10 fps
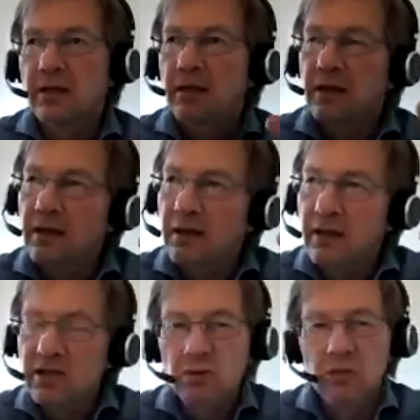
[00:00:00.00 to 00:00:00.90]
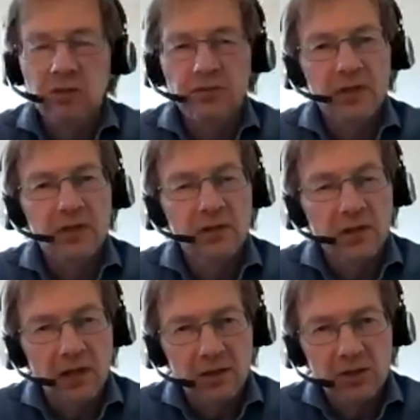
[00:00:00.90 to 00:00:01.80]
a sort of an
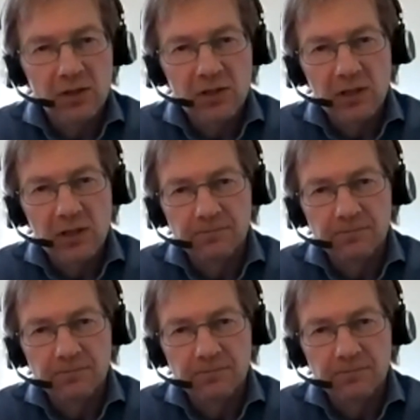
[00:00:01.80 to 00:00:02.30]
interagency